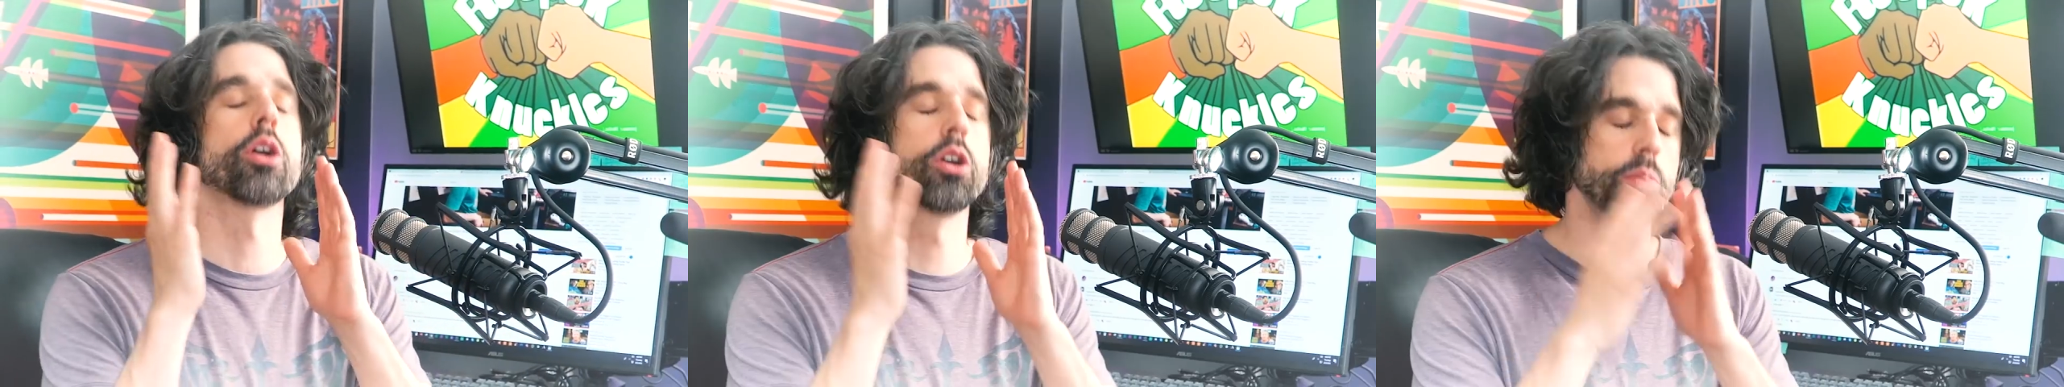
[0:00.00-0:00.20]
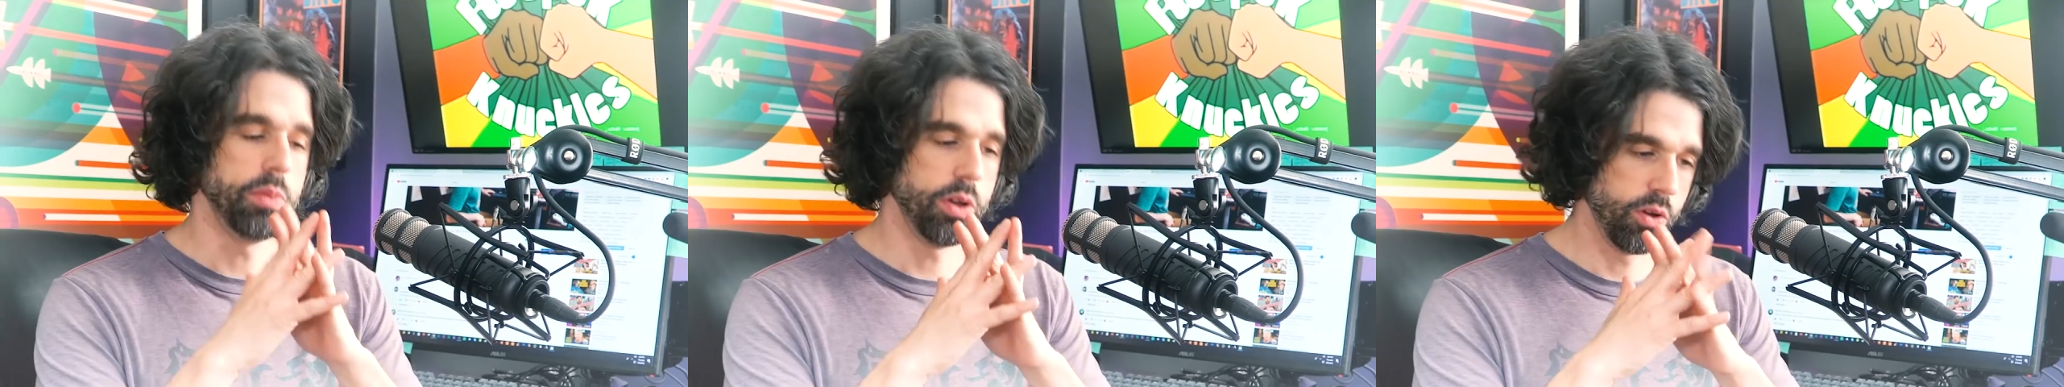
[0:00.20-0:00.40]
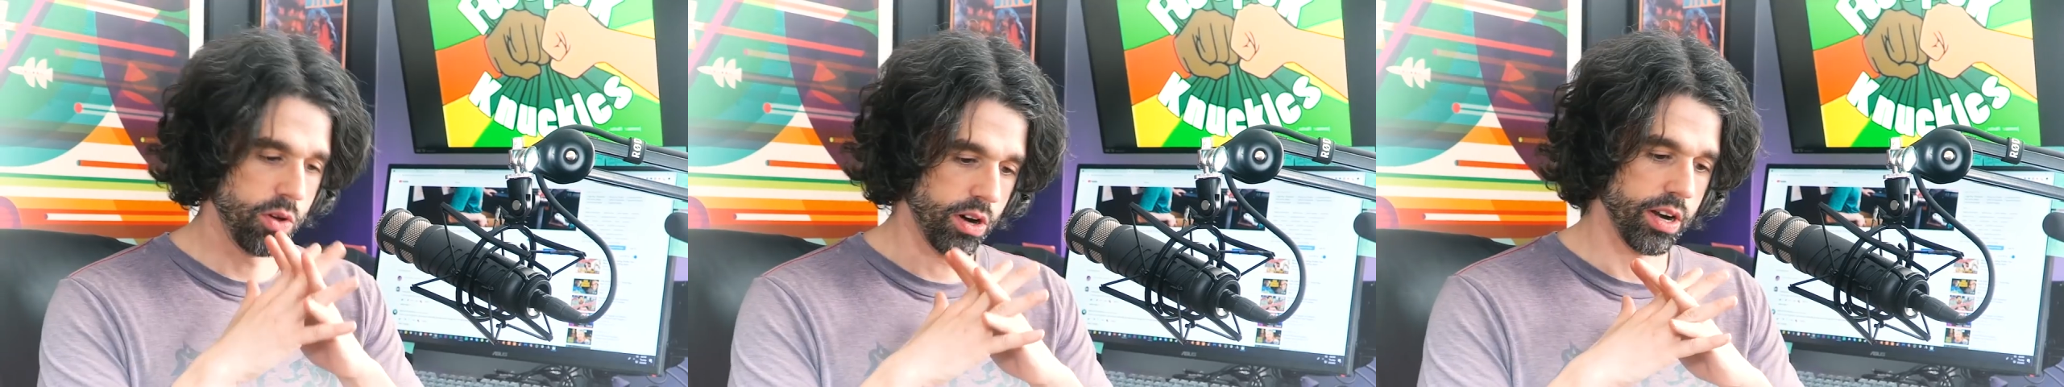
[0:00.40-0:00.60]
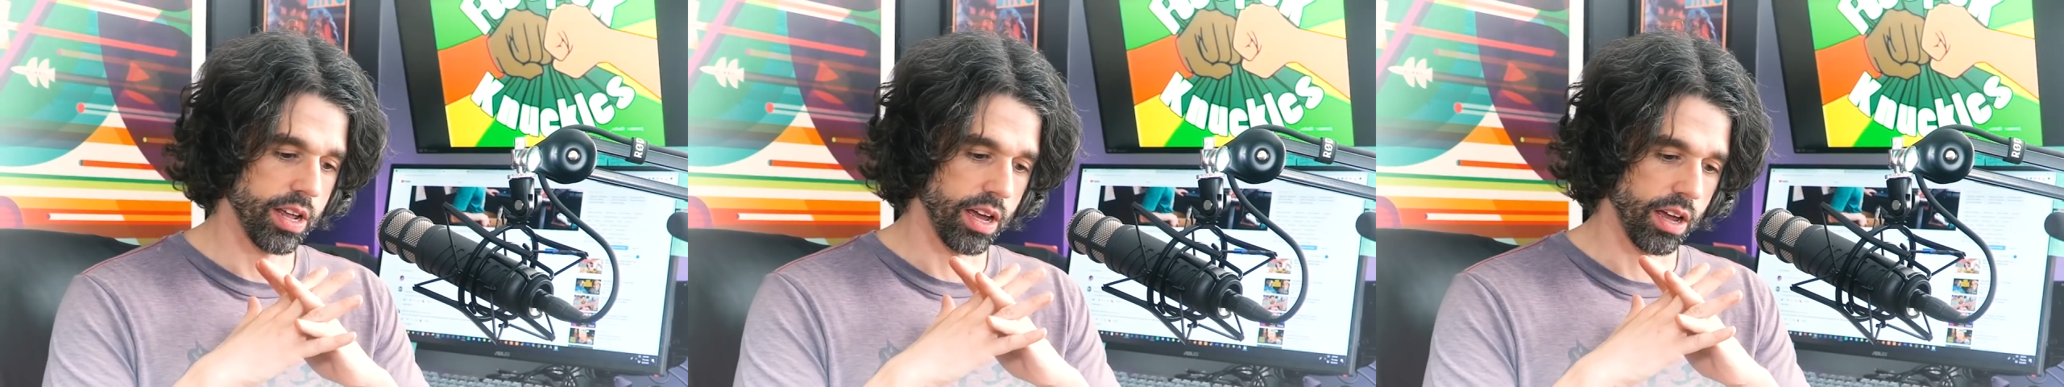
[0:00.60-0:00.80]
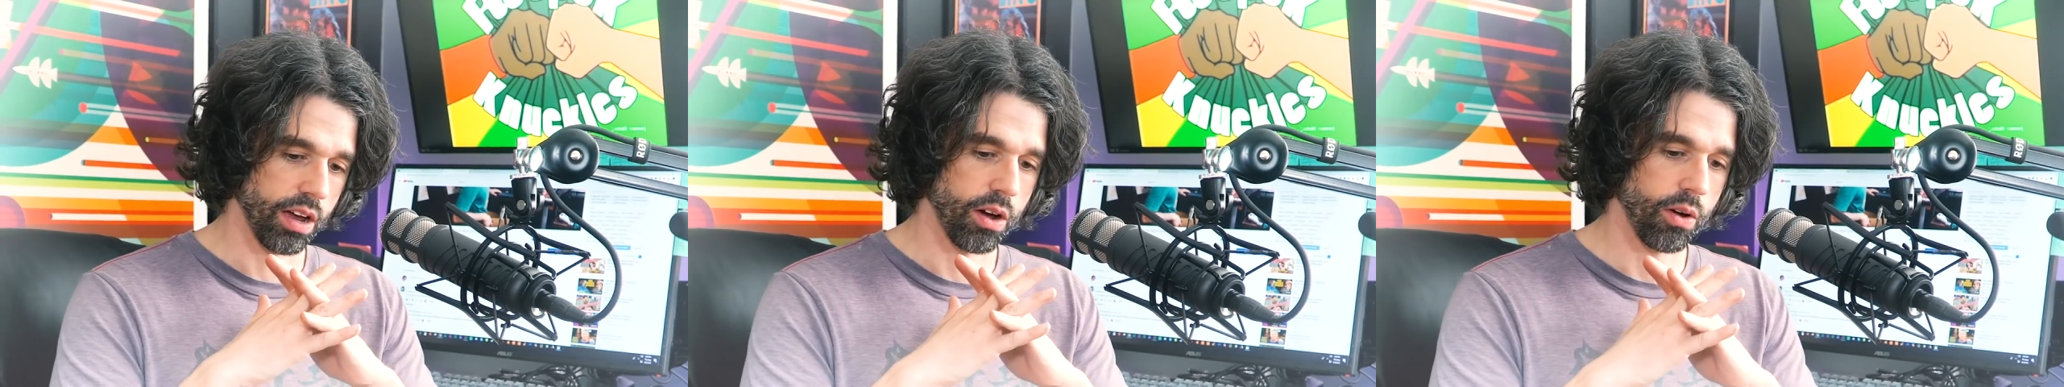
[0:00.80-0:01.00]
a
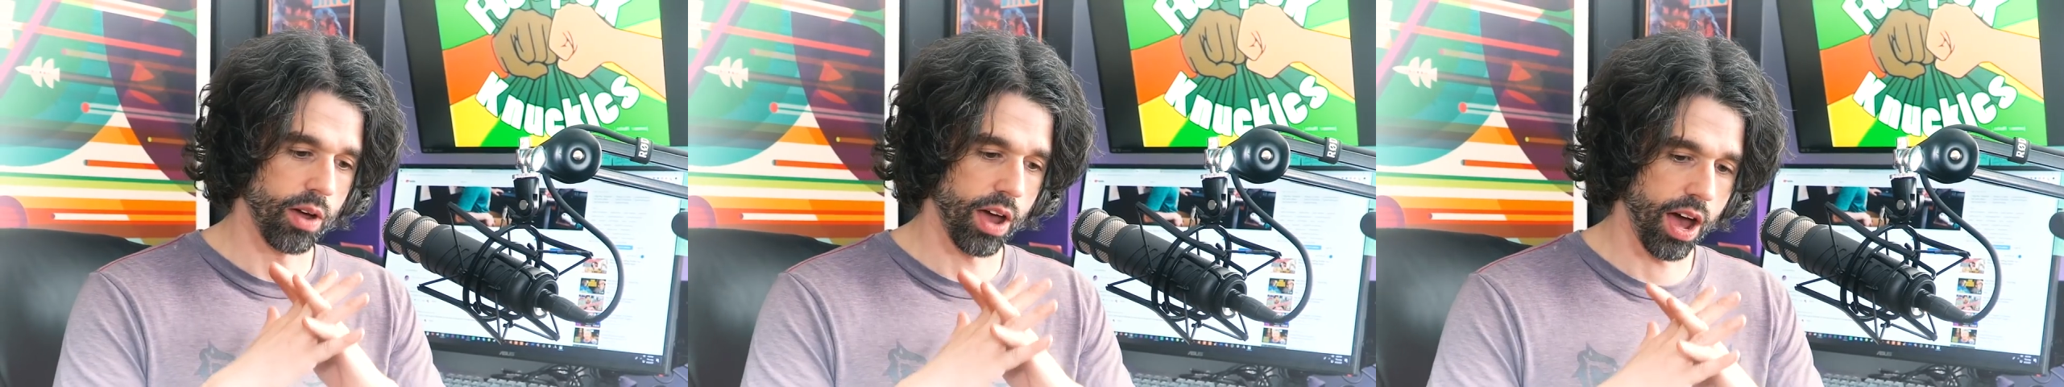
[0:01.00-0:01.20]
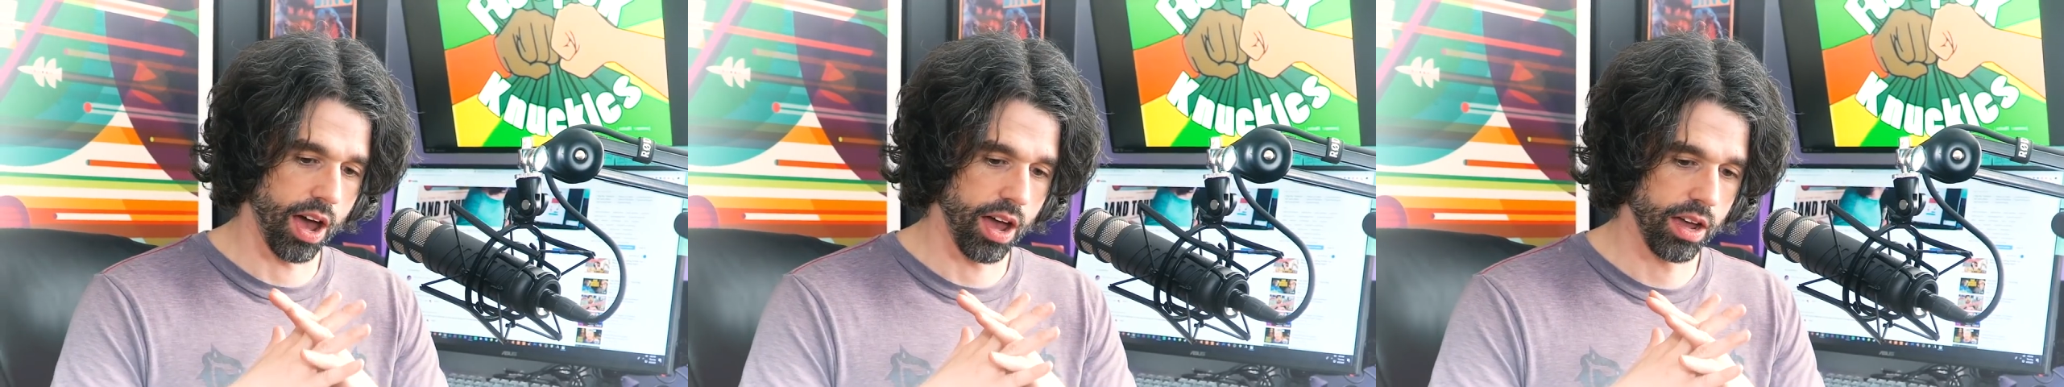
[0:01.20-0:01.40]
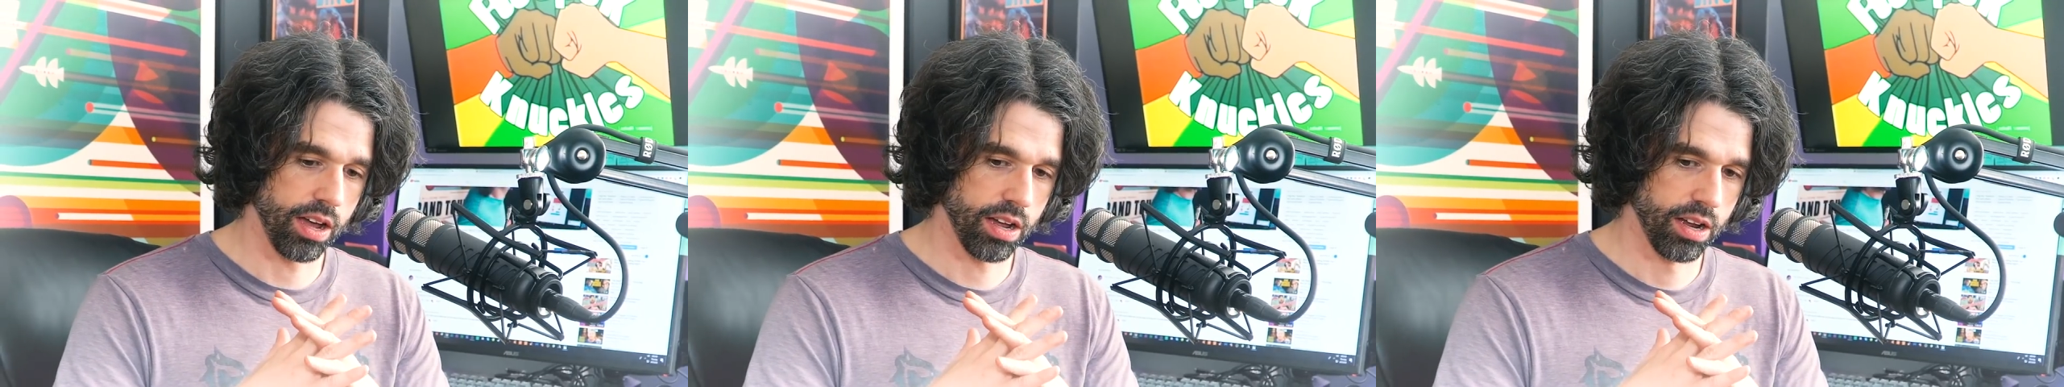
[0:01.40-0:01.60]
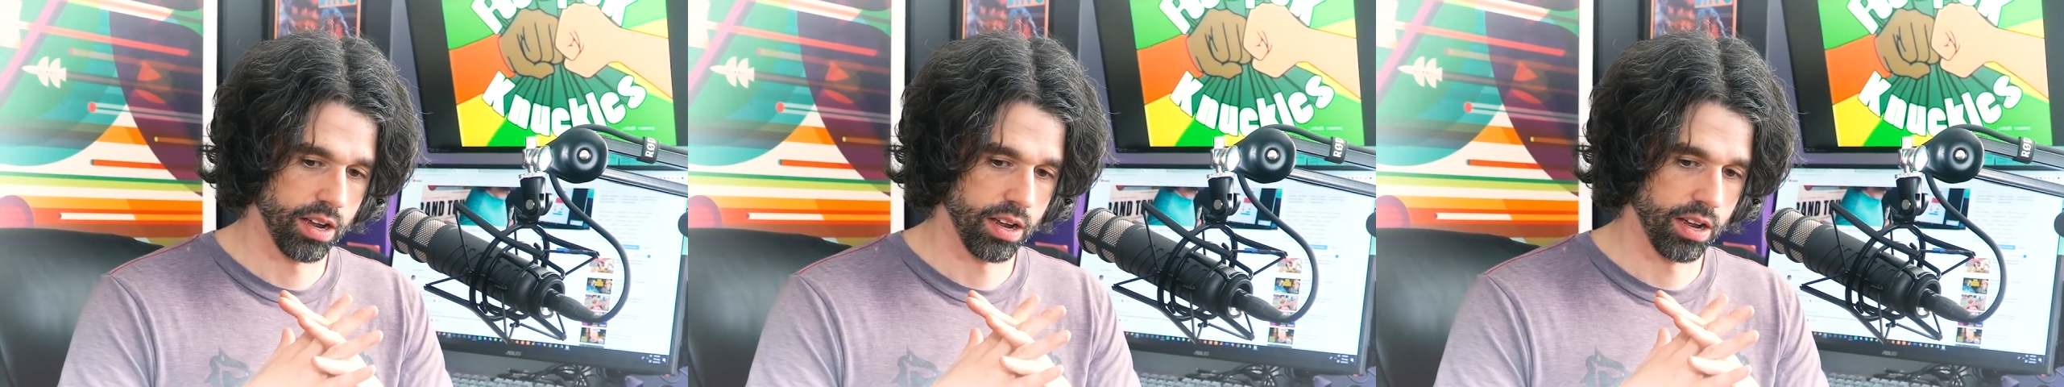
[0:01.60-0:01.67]
community, okay?